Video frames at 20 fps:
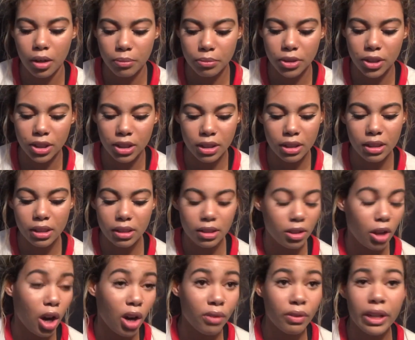She's
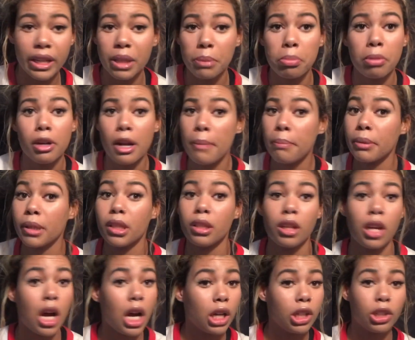already prepping,
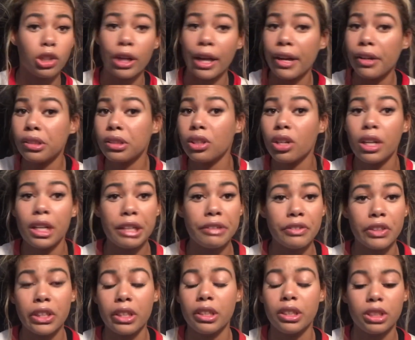got her gown on,
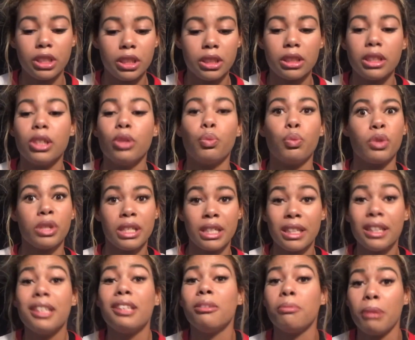everything. She's like, we
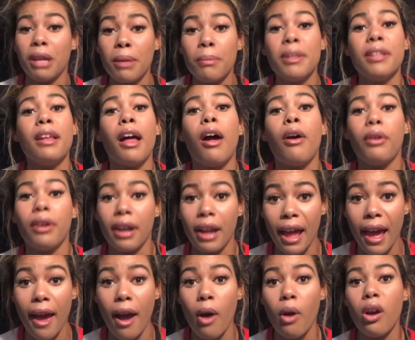need these babies out
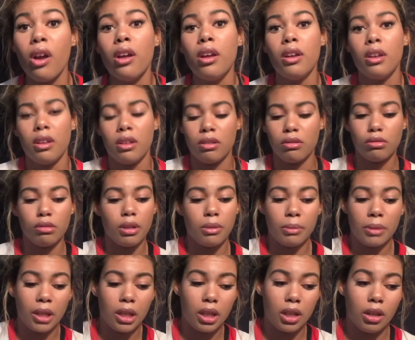now. So
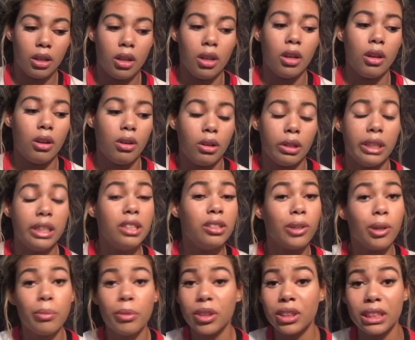I'm like, he's
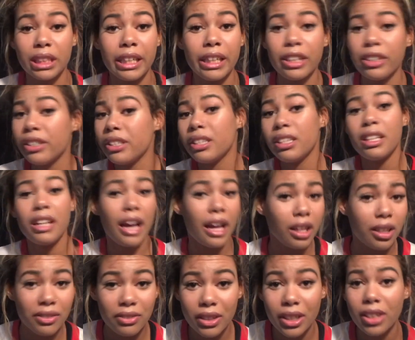almost here. He's in the
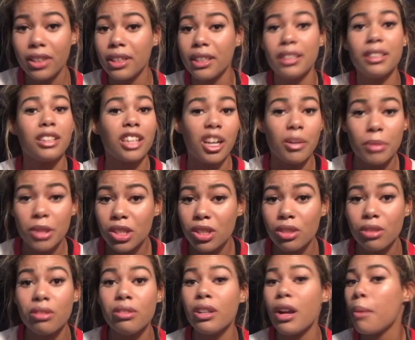elevator. He's coming
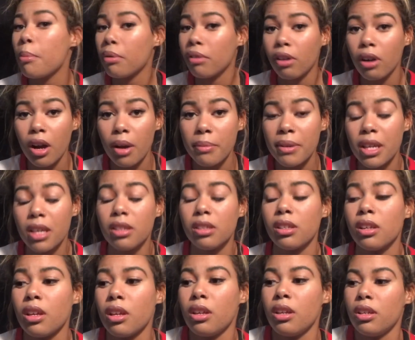soon, I
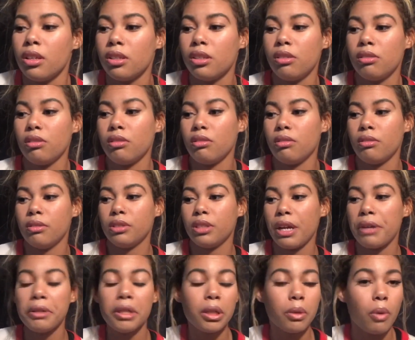promise. So
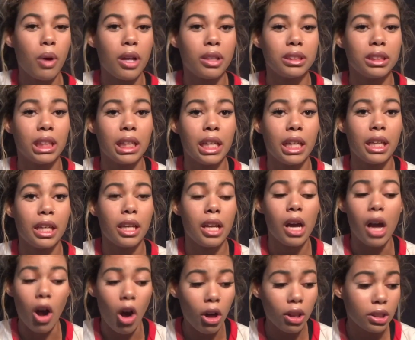Tyreek walks in.
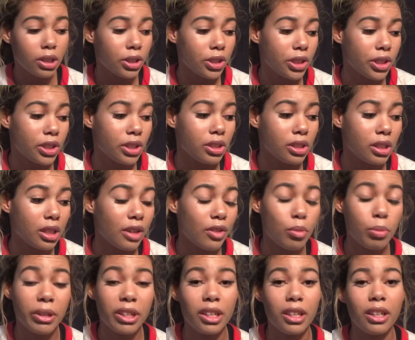All the nurses and
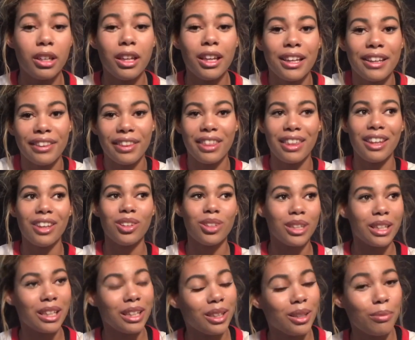everybody, they
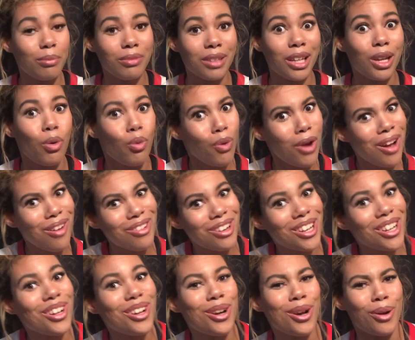look at him like,
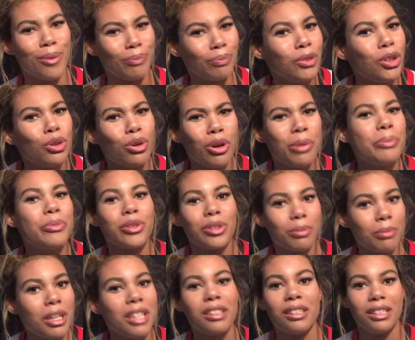welcome. You
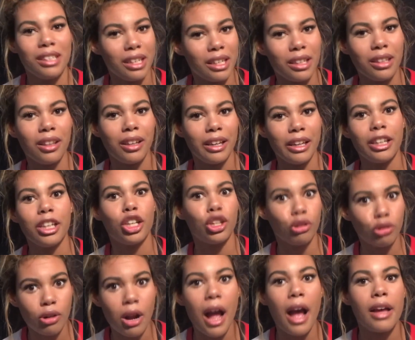almost missed it. Like,
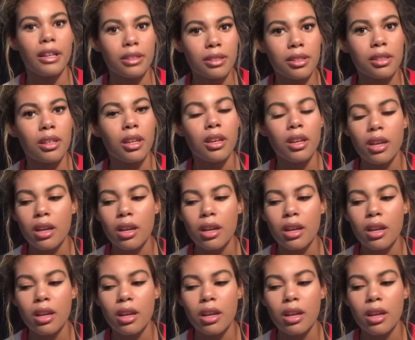congrats.